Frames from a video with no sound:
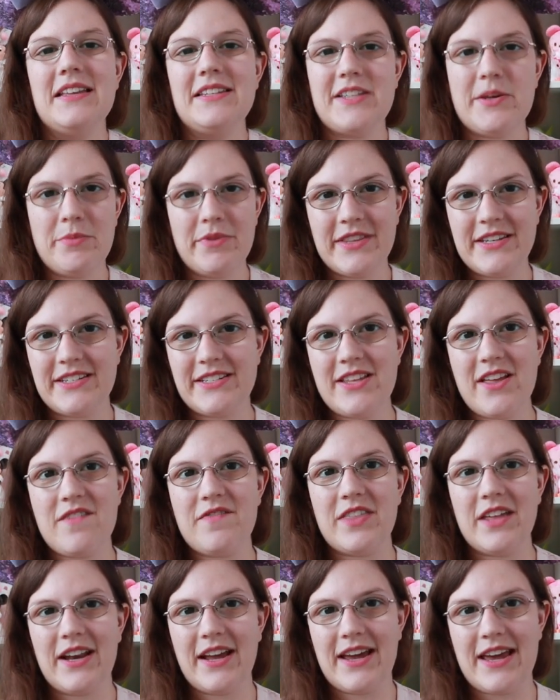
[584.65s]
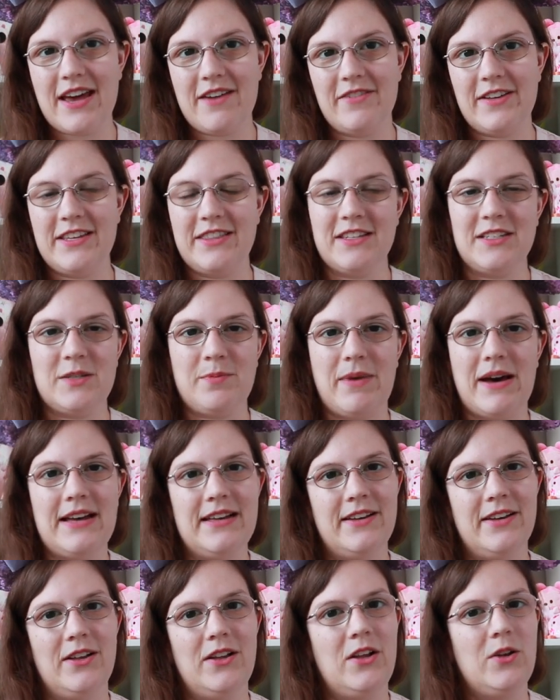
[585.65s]
some of the stuff that I have in this
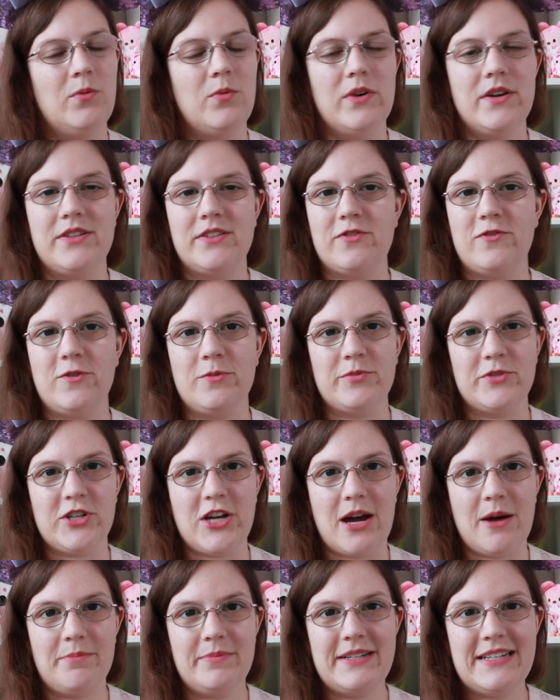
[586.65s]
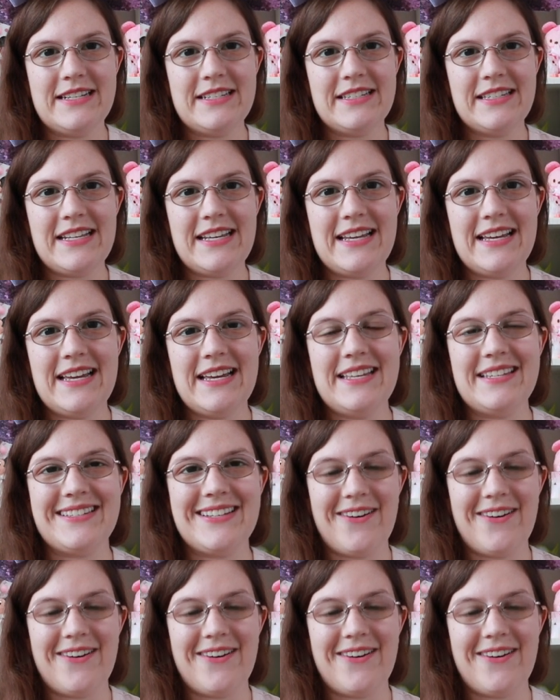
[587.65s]
pile was from Shop Disney,